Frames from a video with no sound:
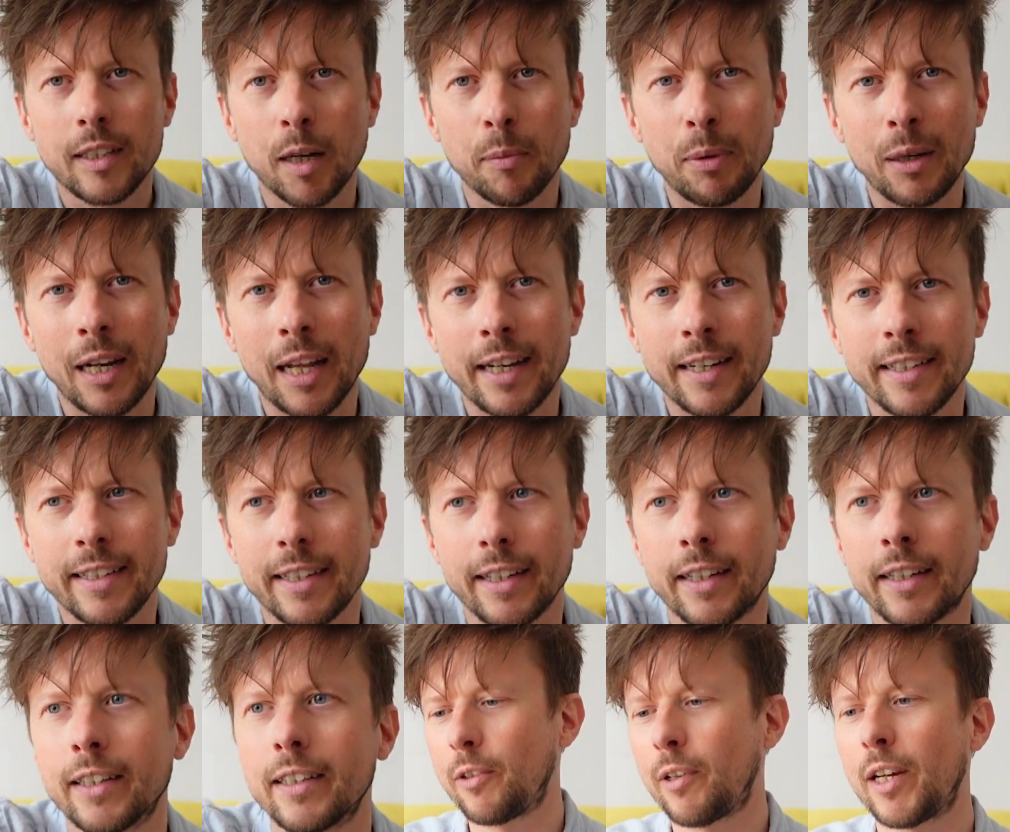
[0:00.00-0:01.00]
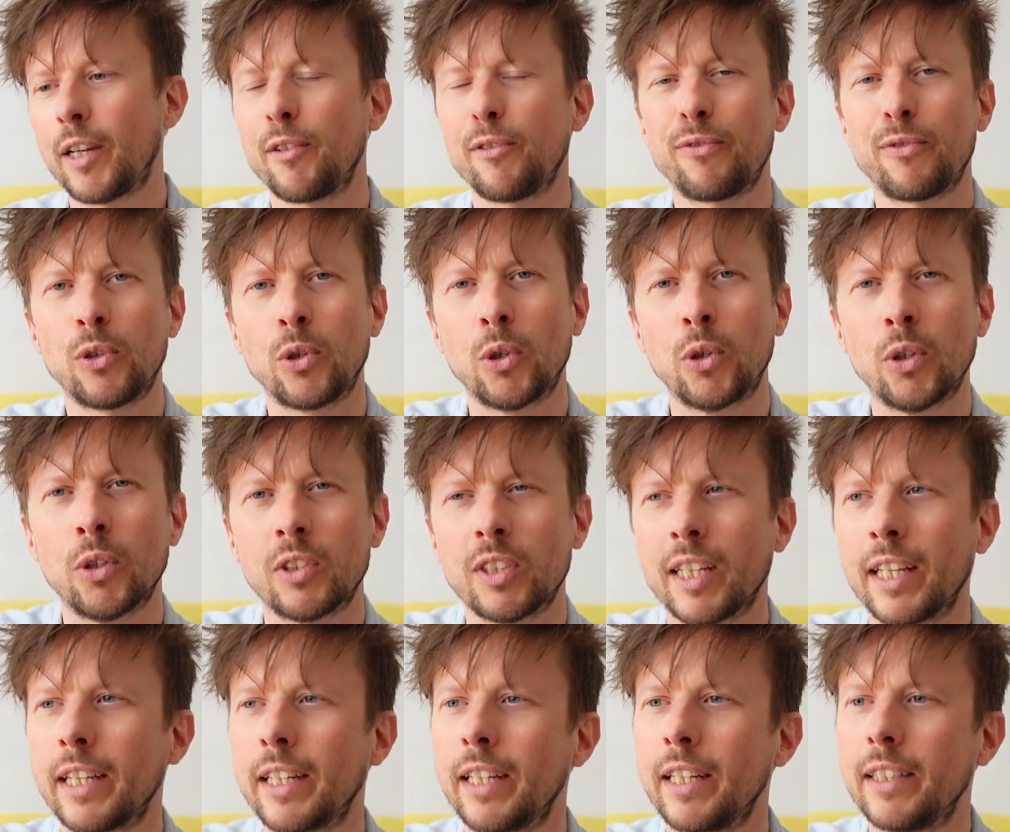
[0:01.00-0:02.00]
double ender, great for
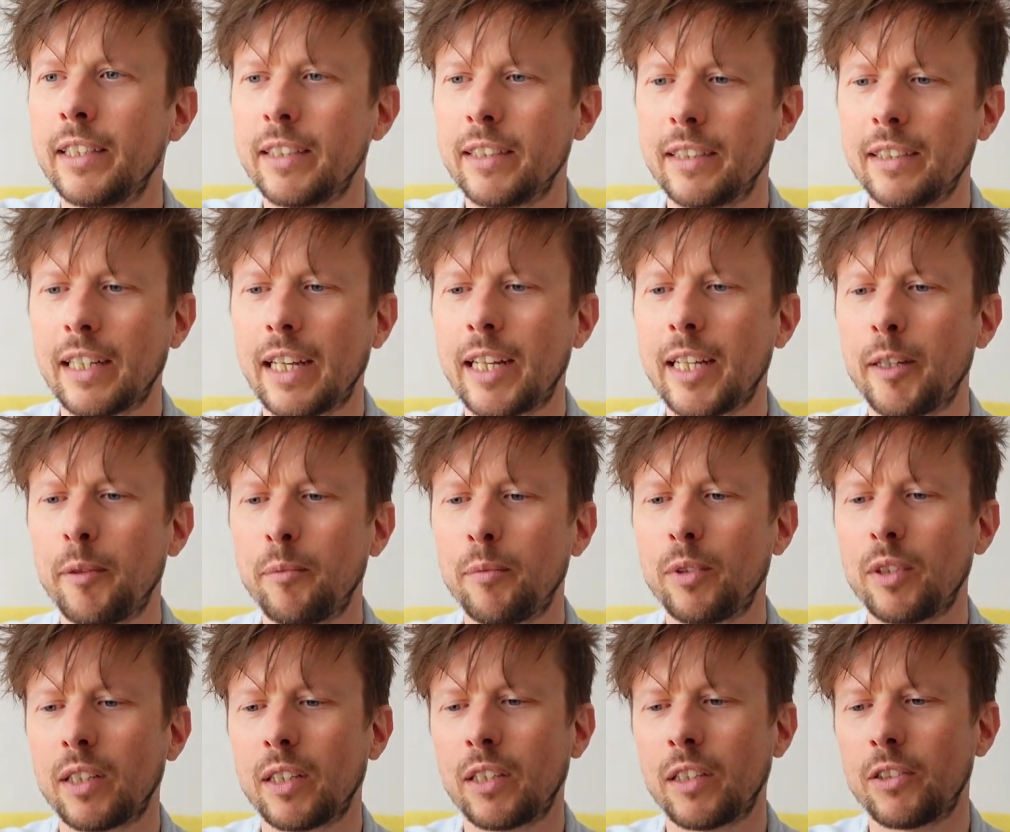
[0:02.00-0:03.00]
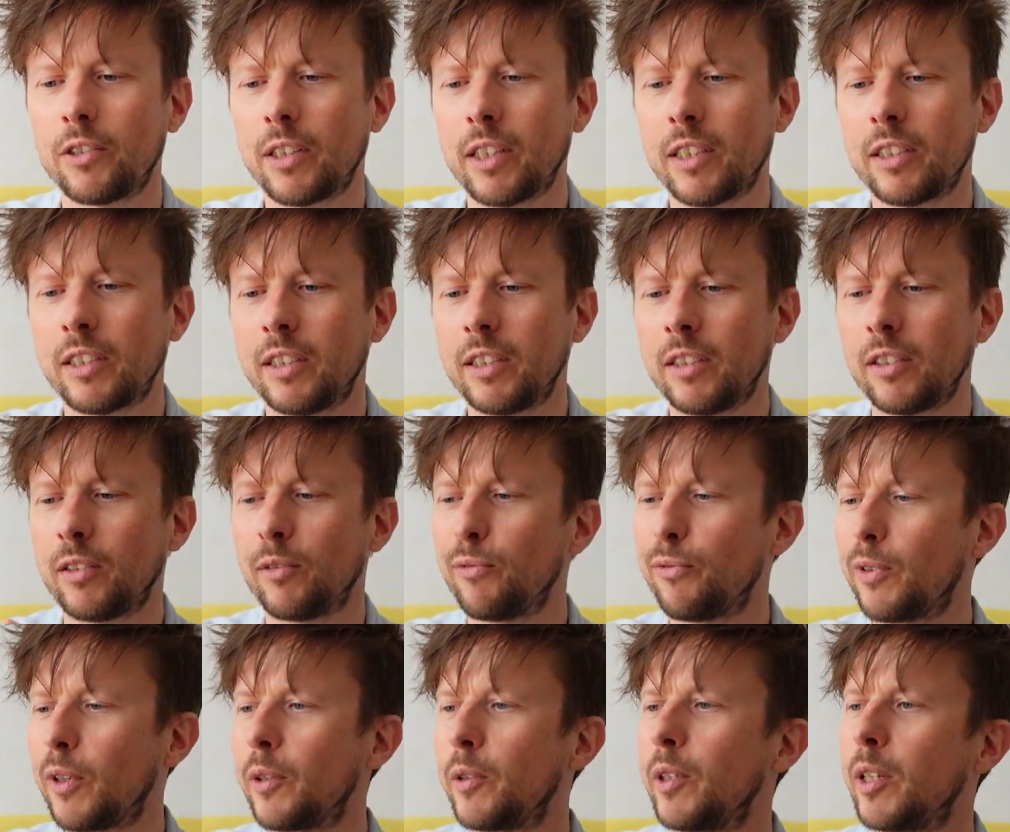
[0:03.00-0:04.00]
taking names and addresses and
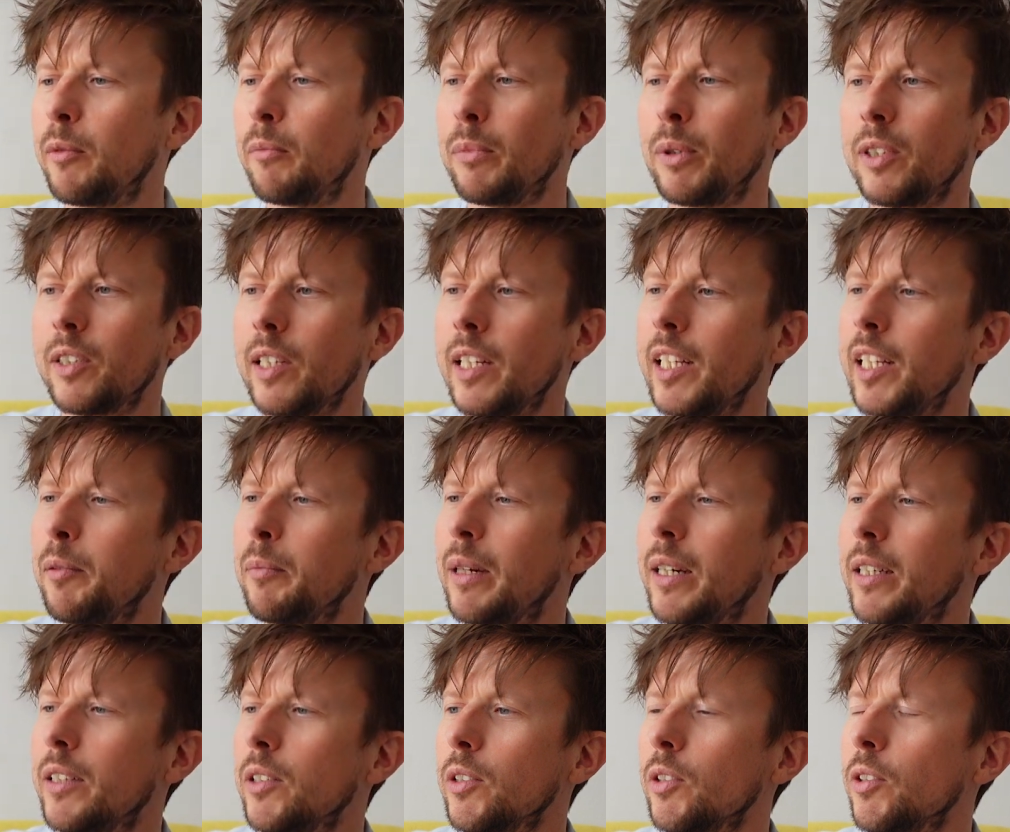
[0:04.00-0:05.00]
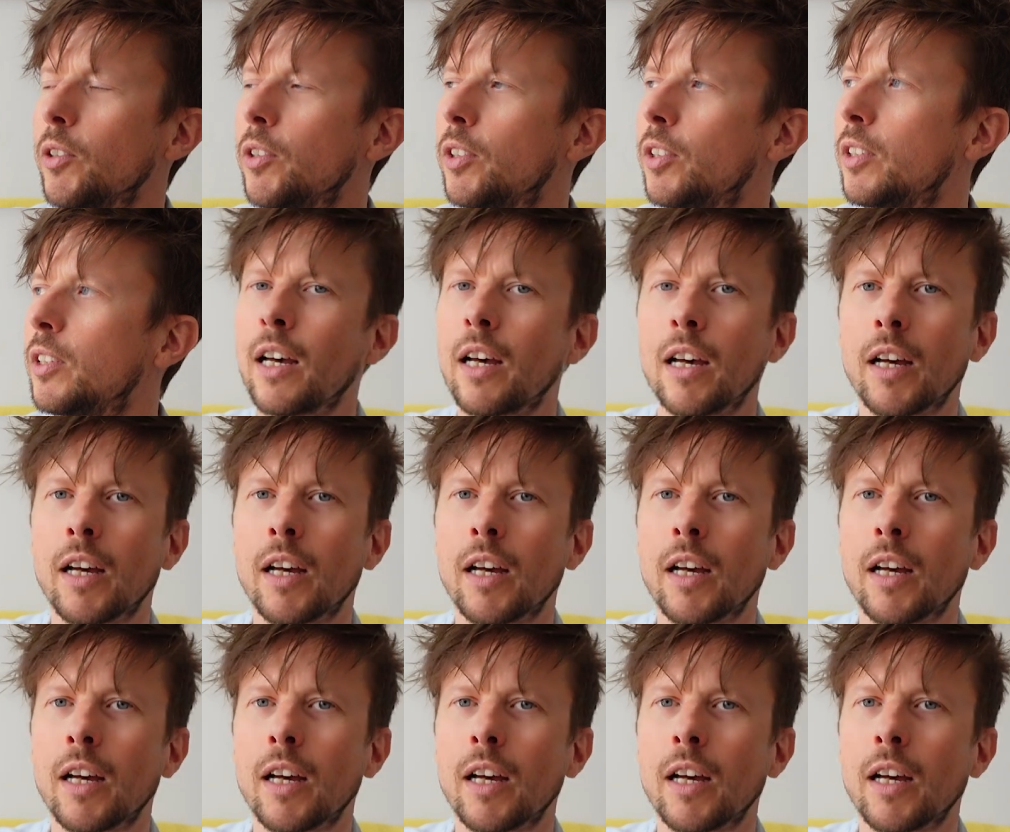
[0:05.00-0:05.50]
phone numbers and emails,